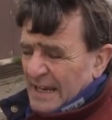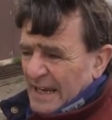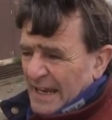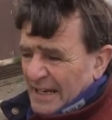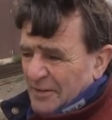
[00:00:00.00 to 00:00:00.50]

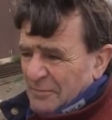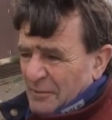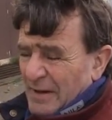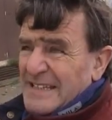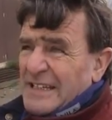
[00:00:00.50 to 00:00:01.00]
And I've
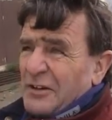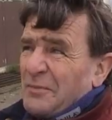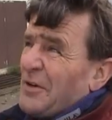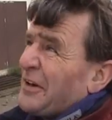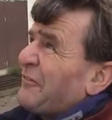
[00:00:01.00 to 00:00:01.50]
been waiting all
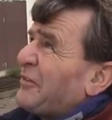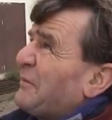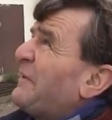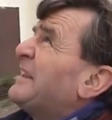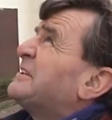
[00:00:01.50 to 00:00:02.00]
morning for
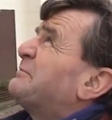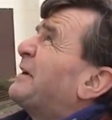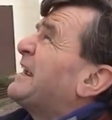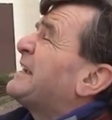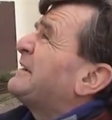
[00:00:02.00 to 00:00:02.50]
the weather to
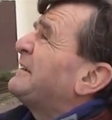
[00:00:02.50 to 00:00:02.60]
break.